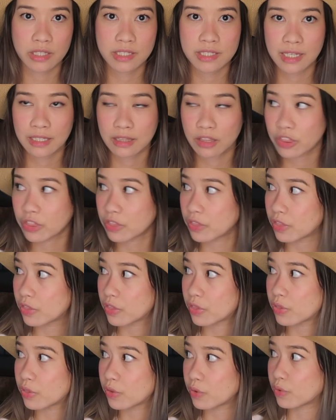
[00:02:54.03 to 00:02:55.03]
is at
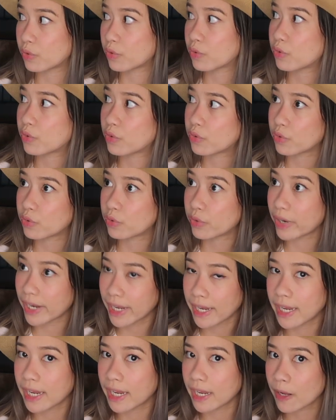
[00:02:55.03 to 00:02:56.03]

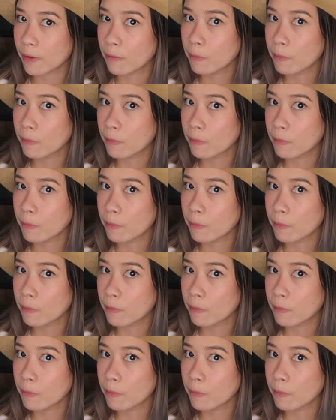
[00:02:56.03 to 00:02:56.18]
3.